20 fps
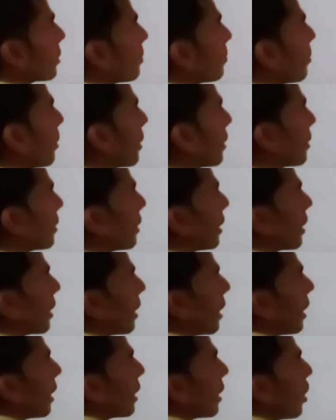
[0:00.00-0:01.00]
but there
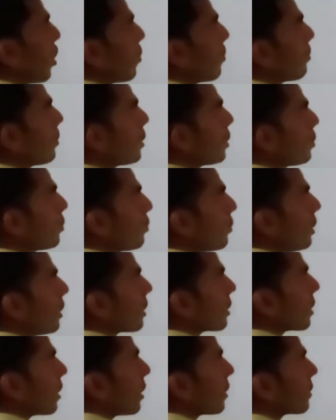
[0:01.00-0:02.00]
are how many 2
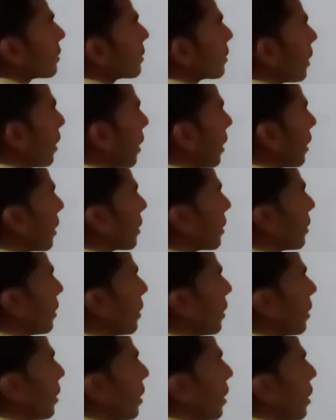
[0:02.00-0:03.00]
electrons are
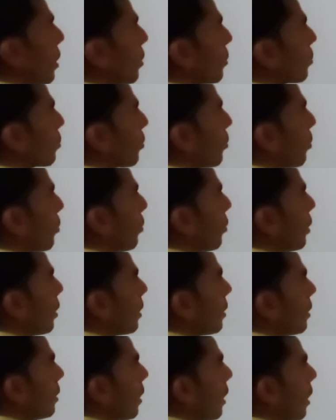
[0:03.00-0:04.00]
there? So
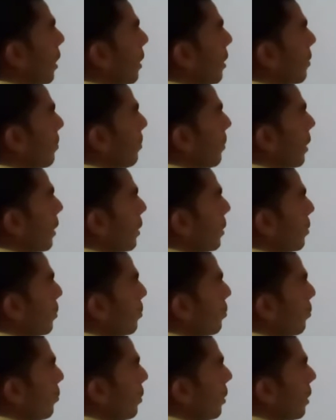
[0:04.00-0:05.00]
the
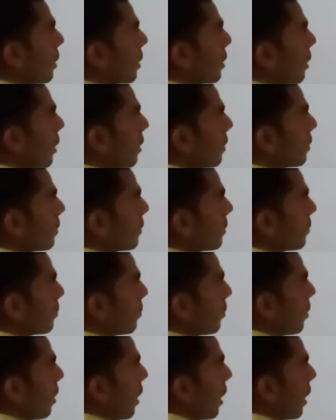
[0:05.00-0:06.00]
remaining 2
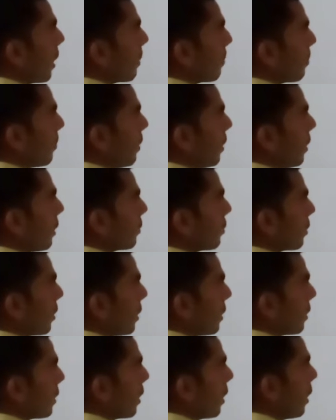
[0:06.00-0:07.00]
electrons are placed
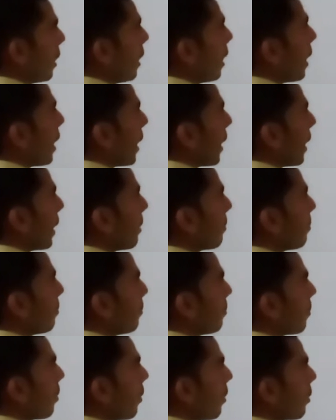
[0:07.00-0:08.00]
in the
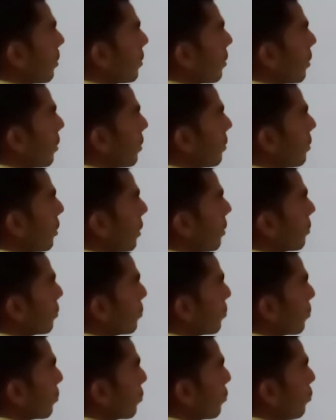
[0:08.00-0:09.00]
M shell.
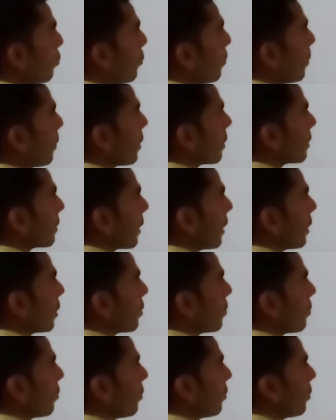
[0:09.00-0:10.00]
So 2 plus
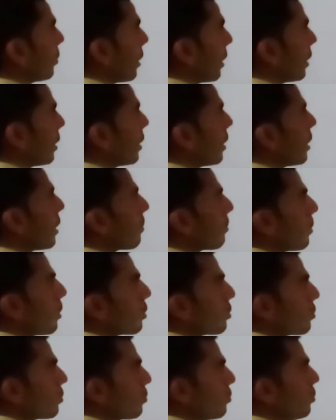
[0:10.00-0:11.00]
8, 10,
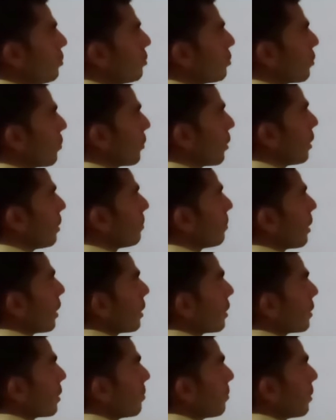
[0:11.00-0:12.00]
plus 2, 12,
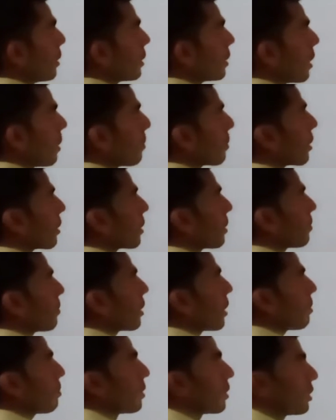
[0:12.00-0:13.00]
and the atomic number
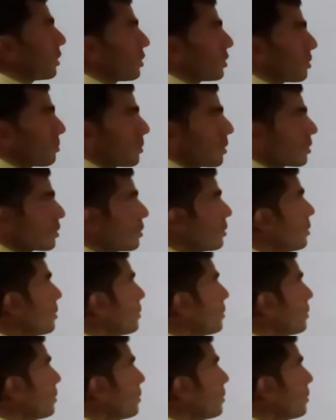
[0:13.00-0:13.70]
of magnesium is